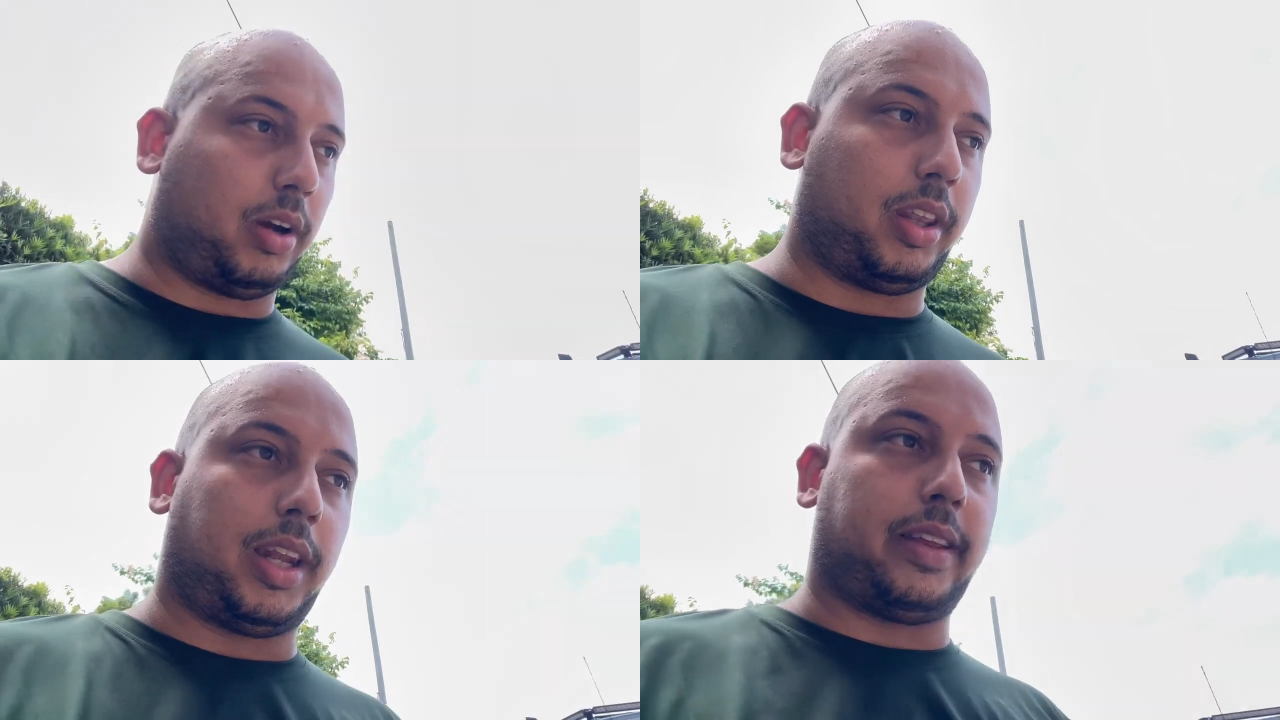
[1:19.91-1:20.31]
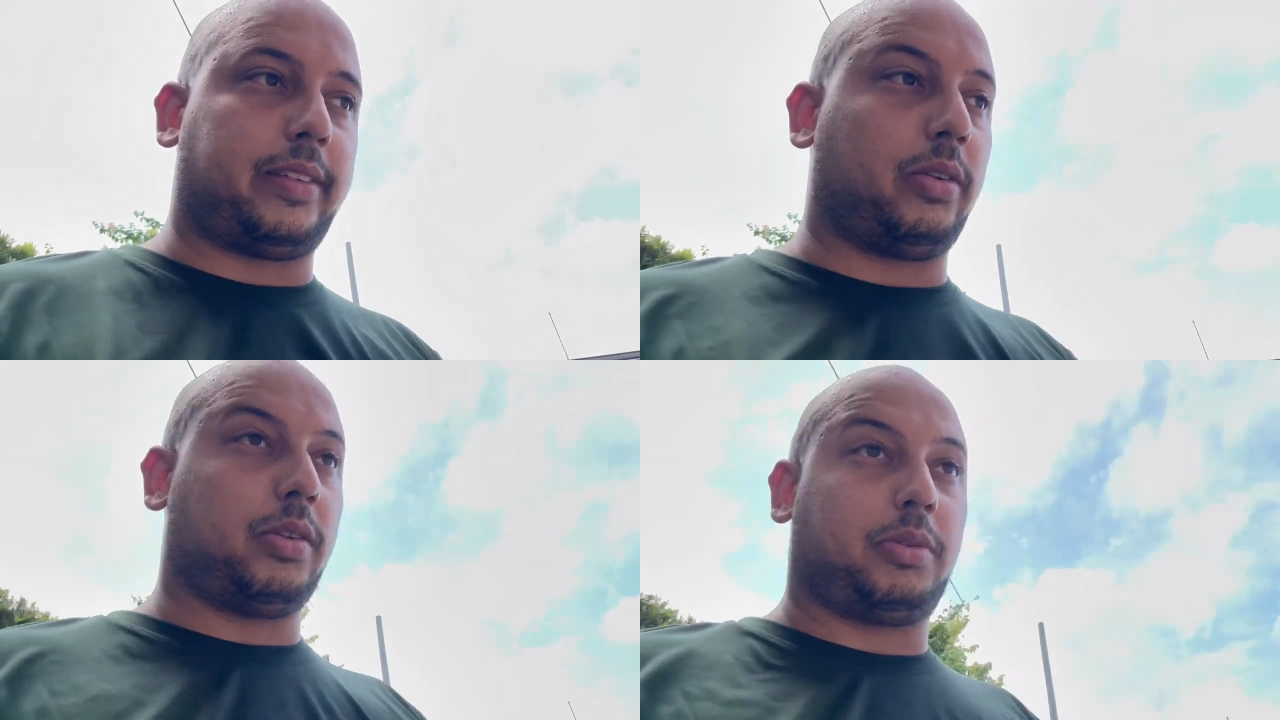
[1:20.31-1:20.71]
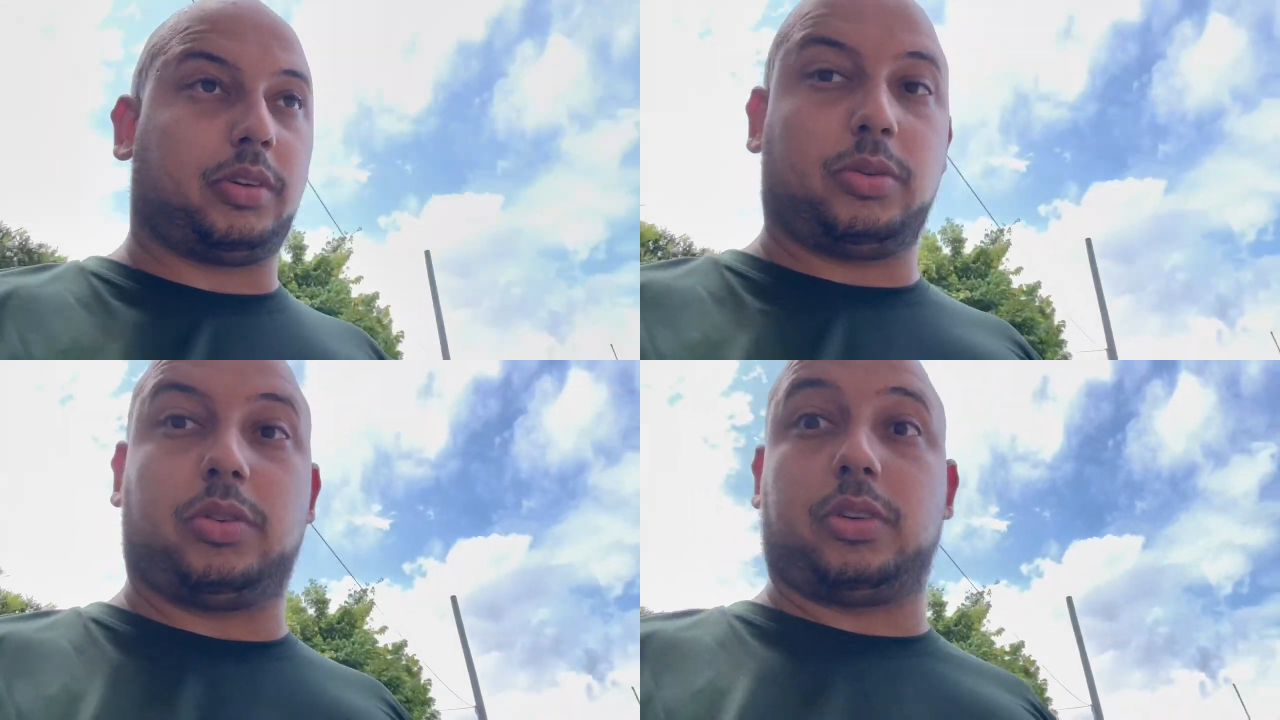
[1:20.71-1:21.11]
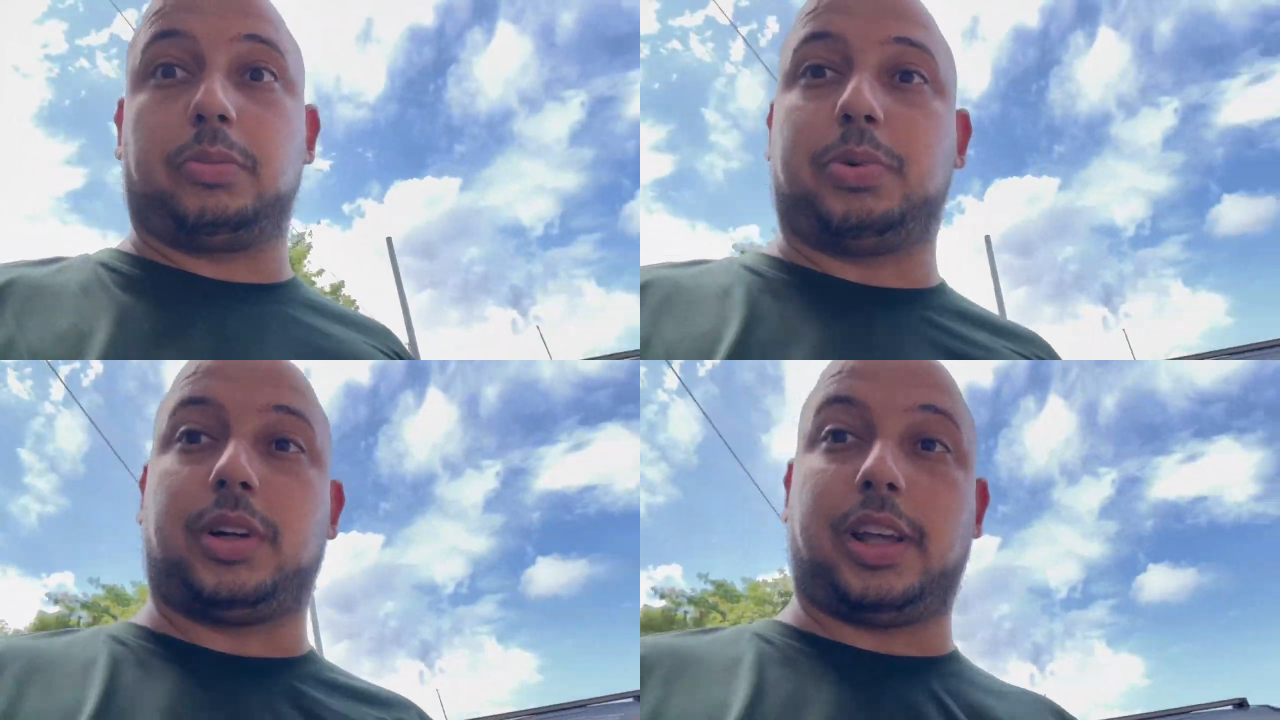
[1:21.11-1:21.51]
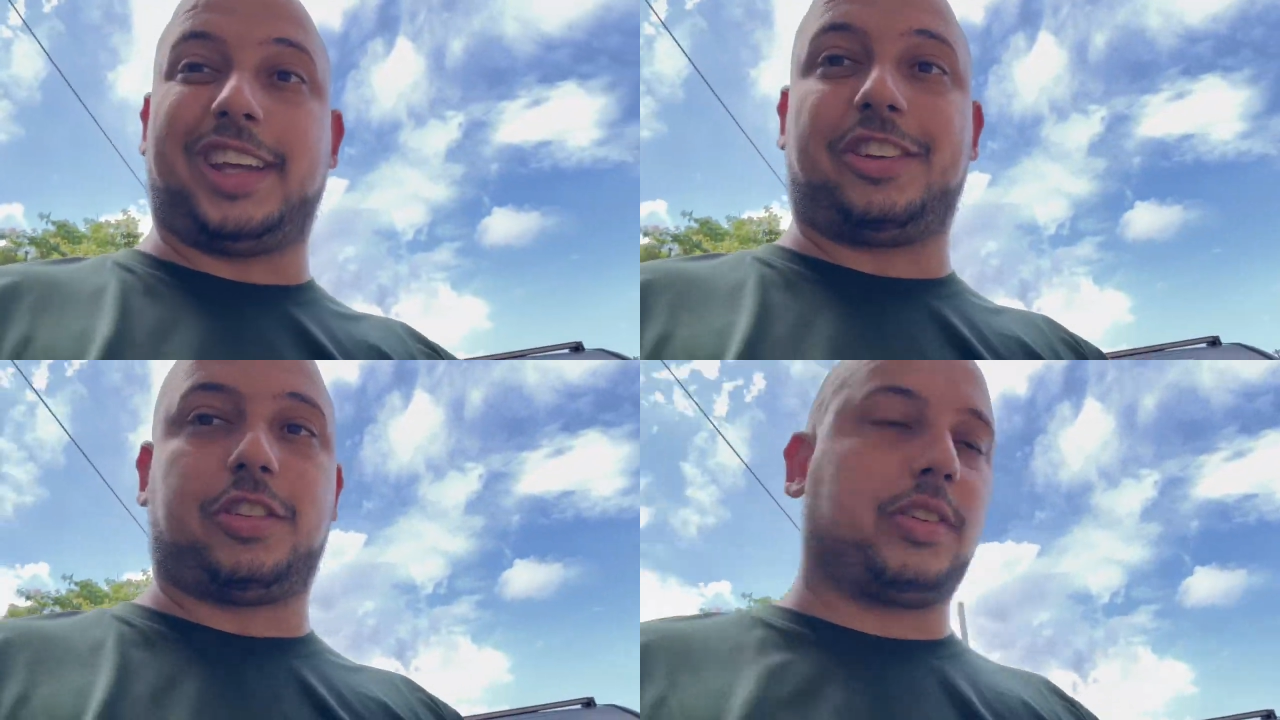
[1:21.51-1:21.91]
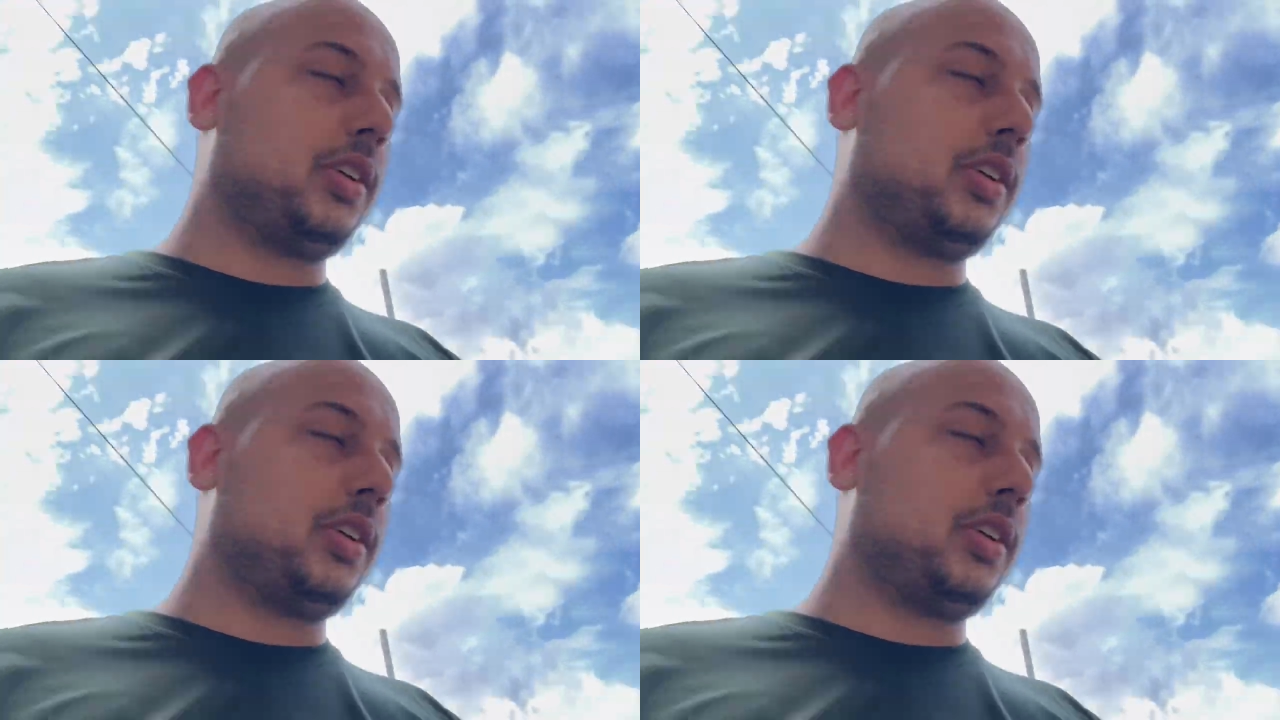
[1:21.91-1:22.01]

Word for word: the last thing we're gonna do is go put a hitch,